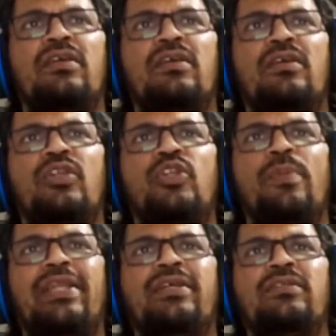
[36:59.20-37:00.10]

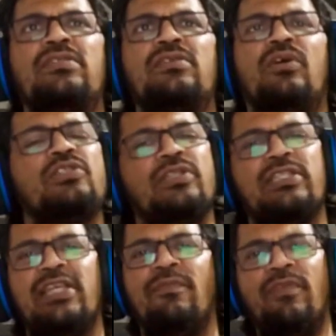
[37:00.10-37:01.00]
Numericals also the
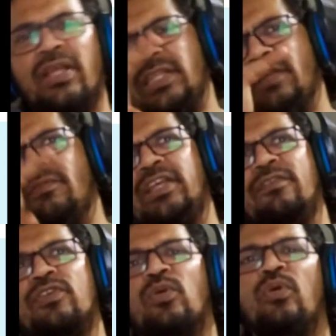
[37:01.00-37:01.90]
same way. They will give
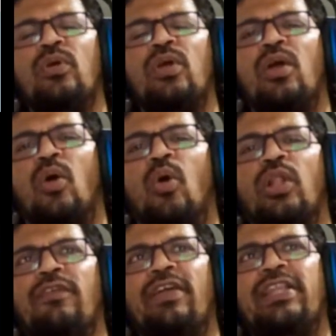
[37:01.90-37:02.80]
you all
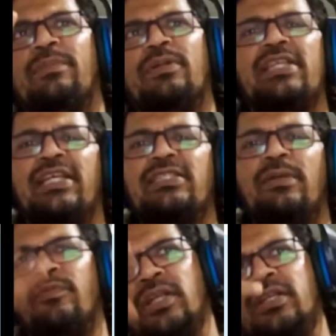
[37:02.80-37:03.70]
the variables except
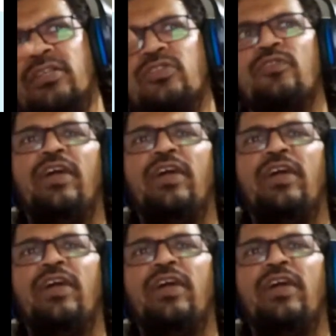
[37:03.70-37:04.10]
one. You find